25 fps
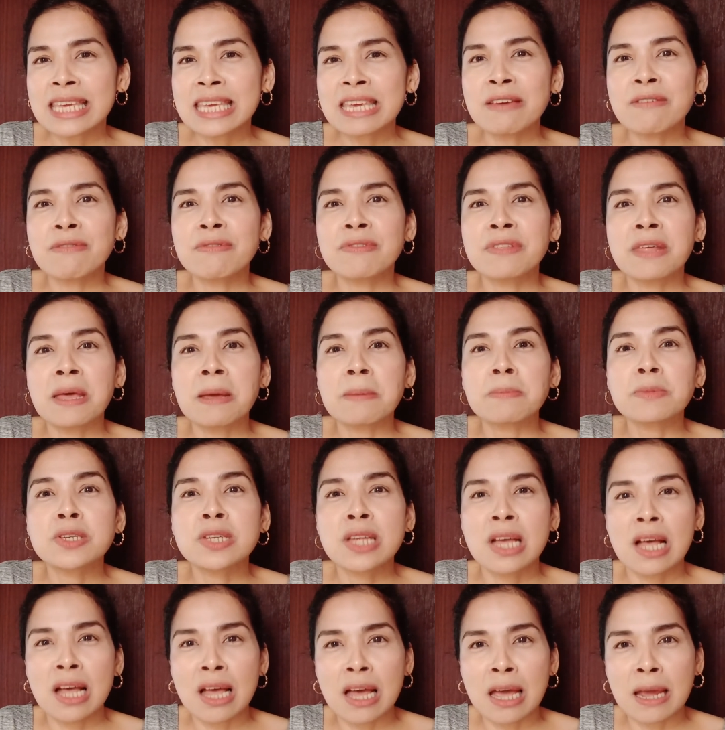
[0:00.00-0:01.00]
give them
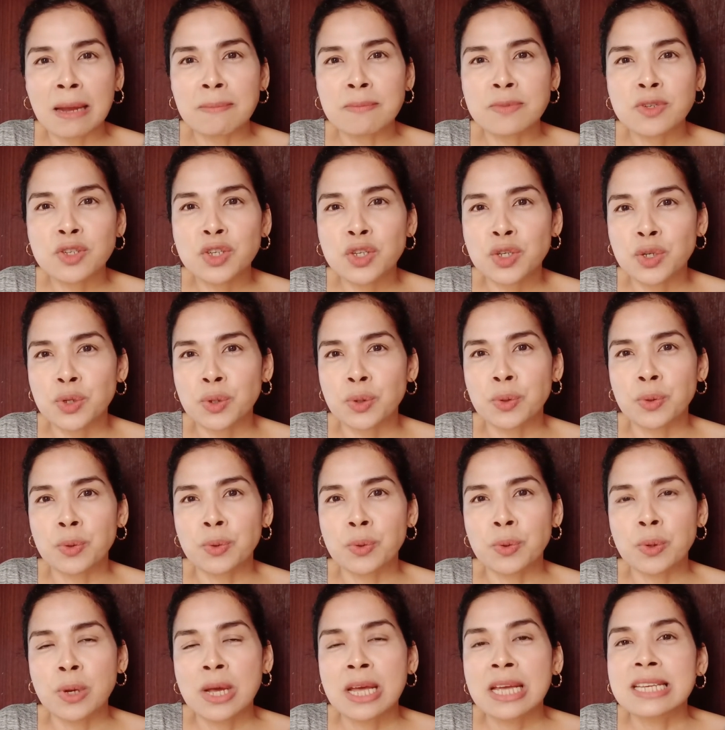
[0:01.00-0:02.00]
time
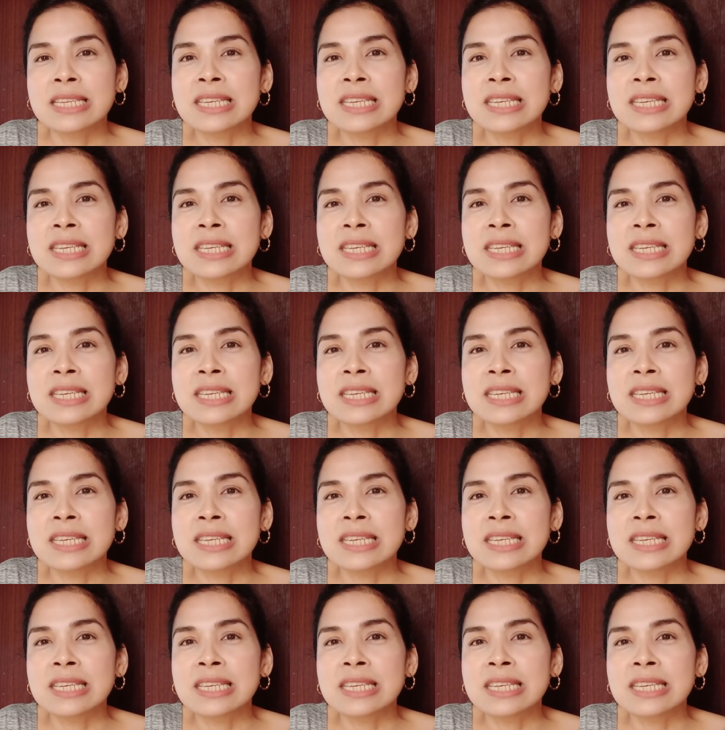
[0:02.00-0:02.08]
to